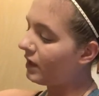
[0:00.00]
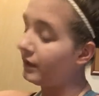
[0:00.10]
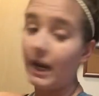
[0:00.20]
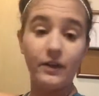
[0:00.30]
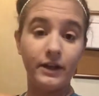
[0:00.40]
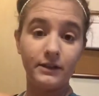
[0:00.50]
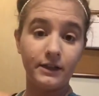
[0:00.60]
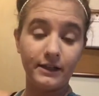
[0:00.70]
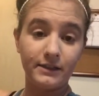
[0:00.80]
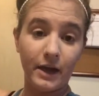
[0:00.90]
now that it's
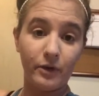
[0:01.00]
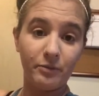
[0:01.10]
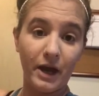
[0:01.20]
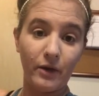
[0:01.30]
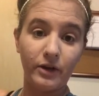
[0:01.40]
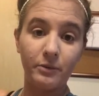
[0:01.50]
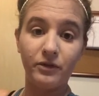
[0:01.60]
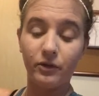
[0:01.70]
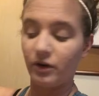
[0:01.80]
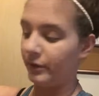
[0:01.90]
like set with powder
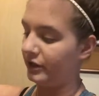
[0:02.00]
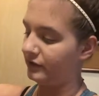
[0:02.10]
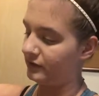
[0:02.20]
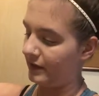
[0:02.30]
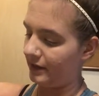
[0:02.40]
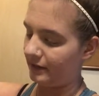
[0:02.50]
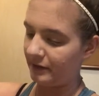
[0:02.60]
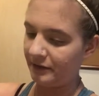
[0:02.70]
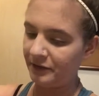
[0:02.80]
before we just like